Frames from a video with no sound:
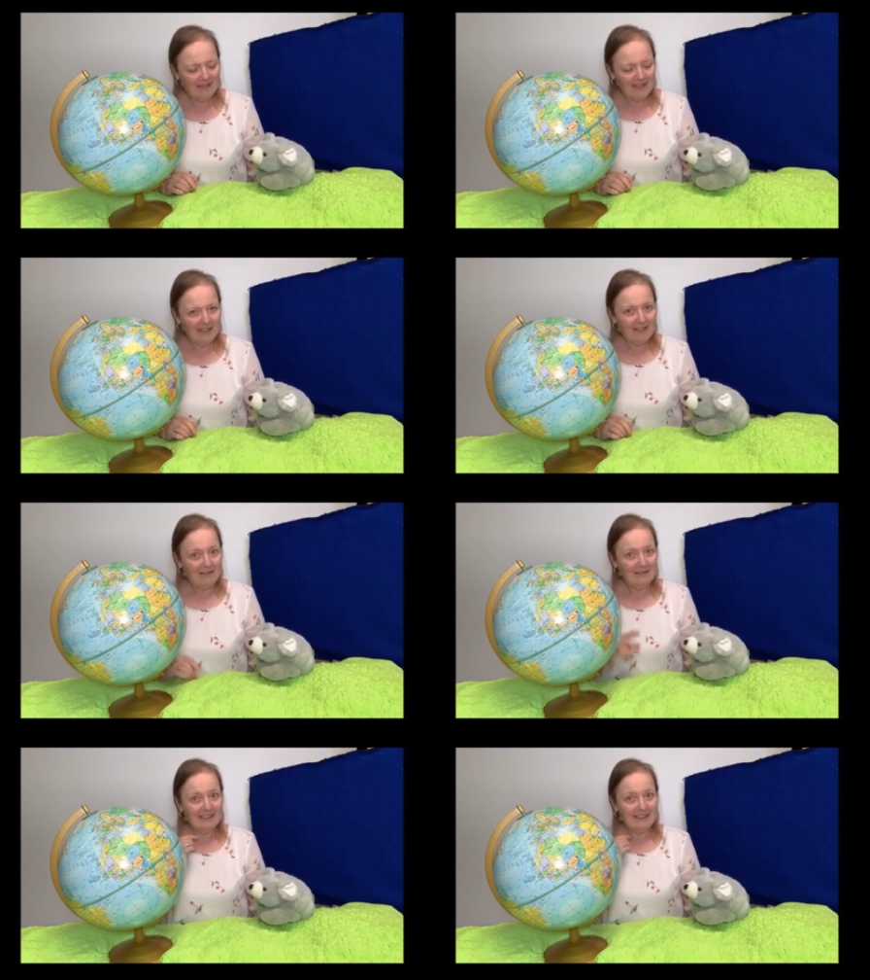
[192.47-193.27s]
We
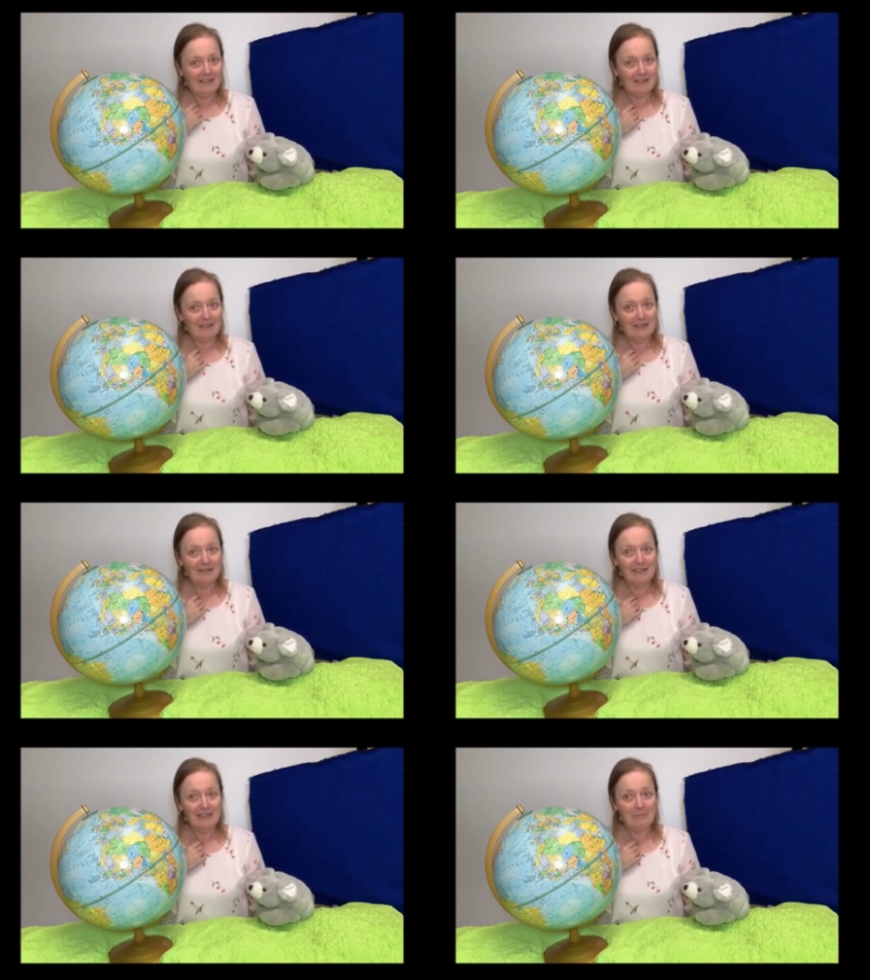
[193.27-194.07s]
are
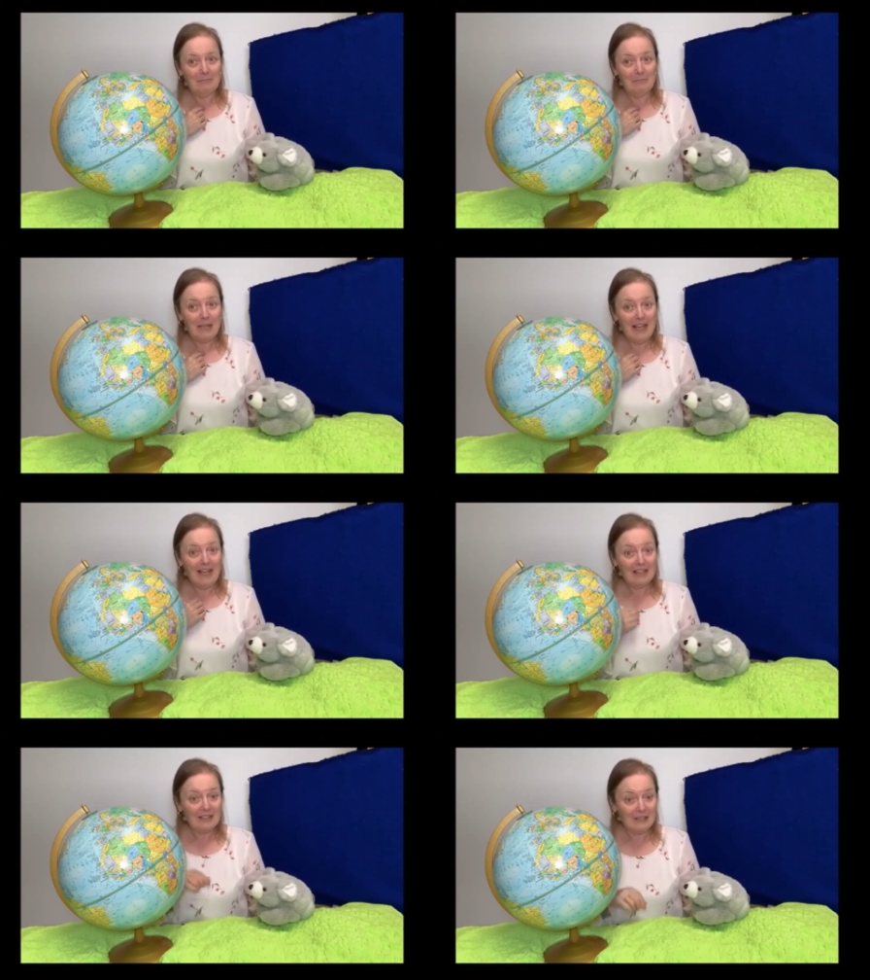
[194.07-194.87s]
going
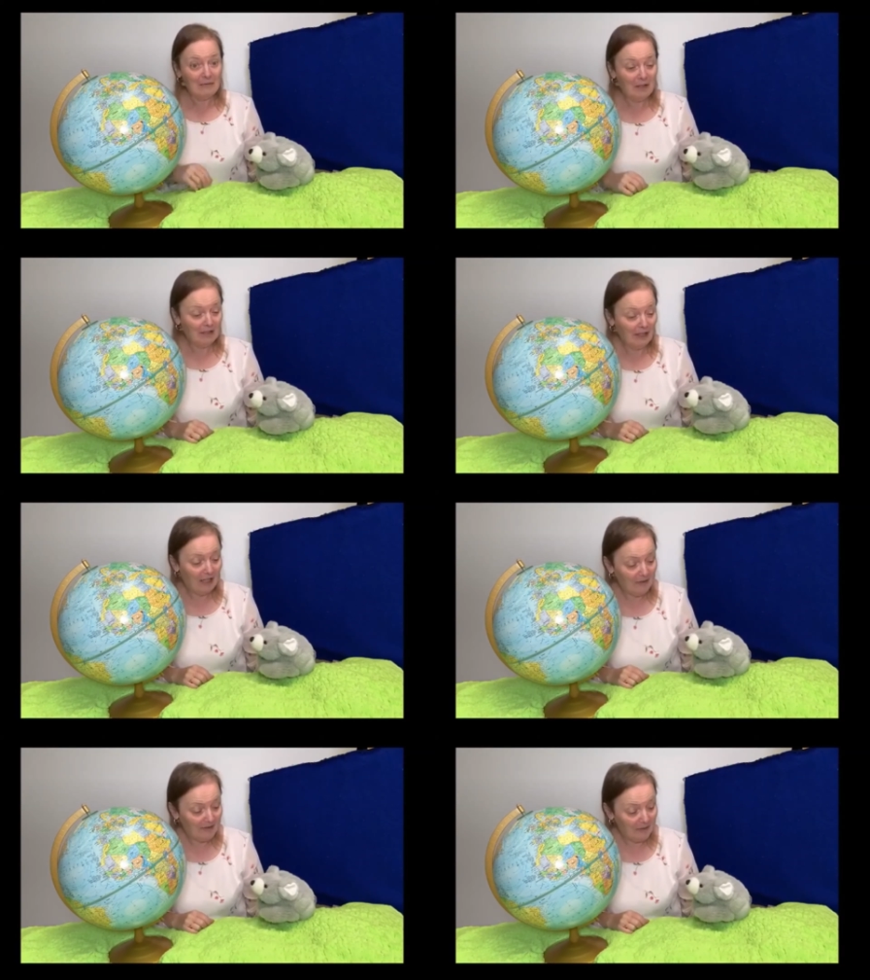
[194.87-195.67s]
back to where I
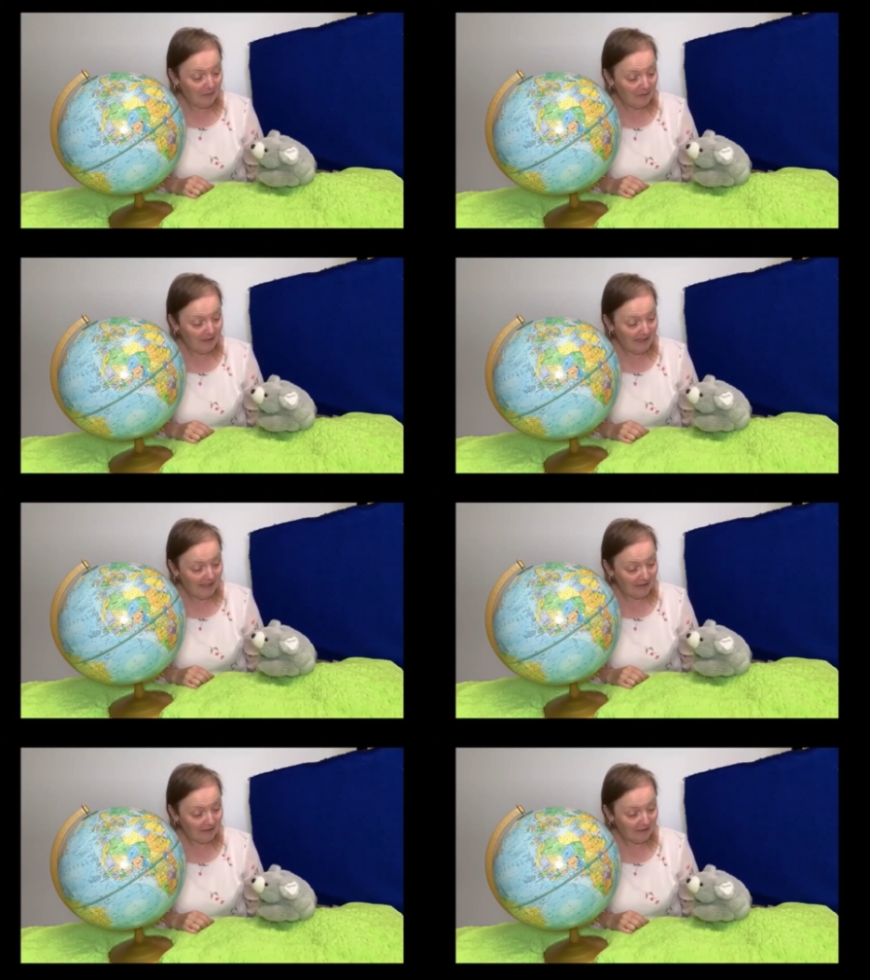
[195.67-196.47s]
was born and
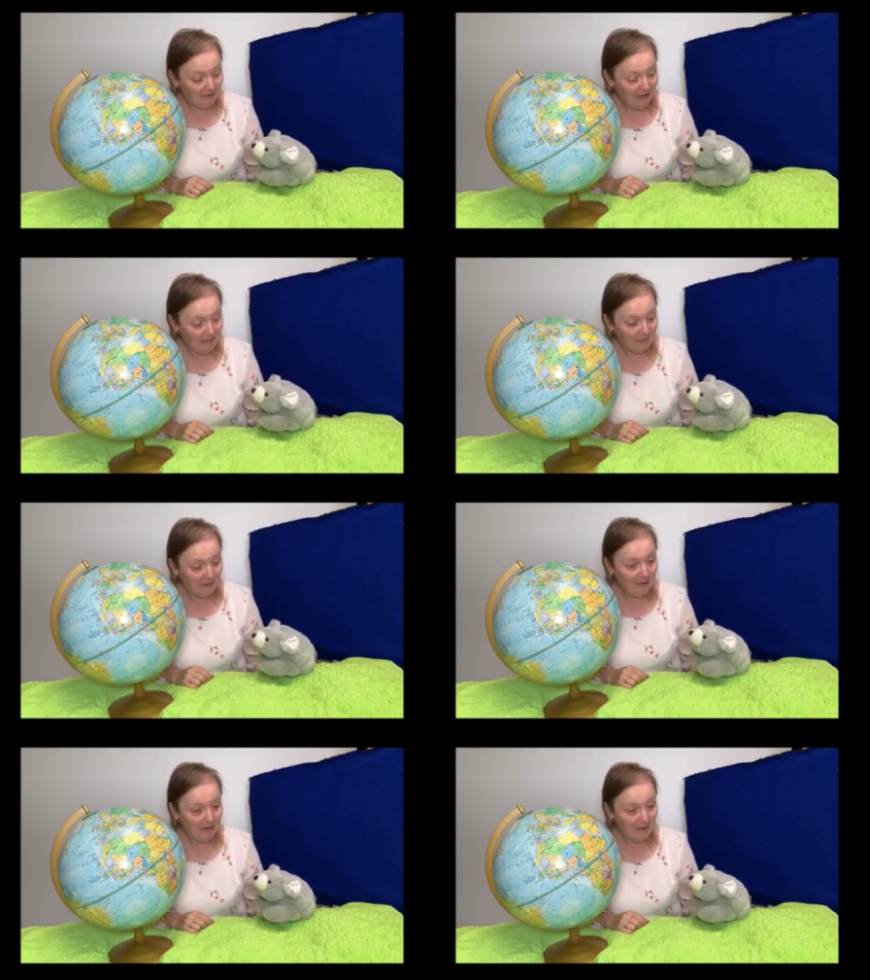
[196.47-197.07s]
grew up.